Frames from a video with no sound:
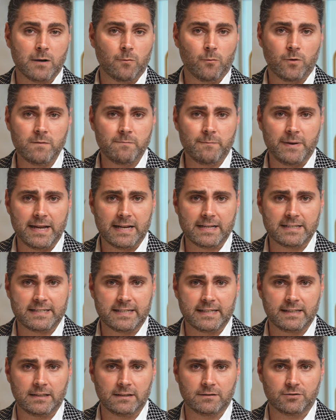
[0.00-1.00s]
it wouldn't be
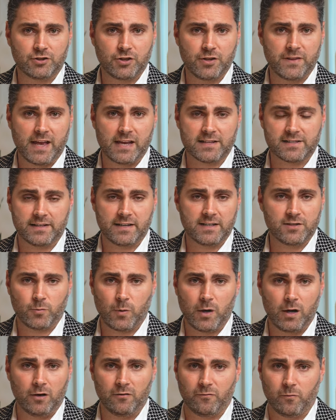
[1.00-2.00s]
until
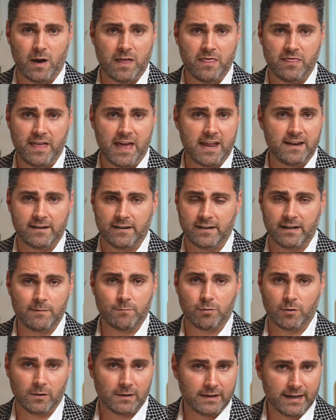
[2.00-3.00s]
2012, when then
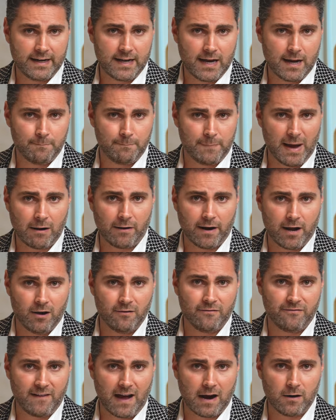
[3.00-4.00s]
Liberal leader Barry
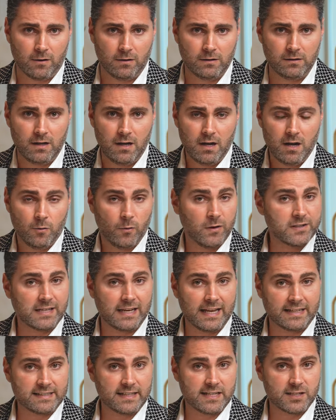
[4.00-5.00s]
O'Farrell was
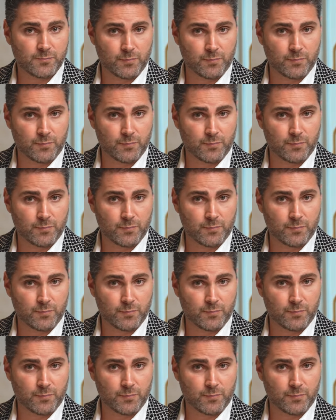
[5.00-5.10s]
elected as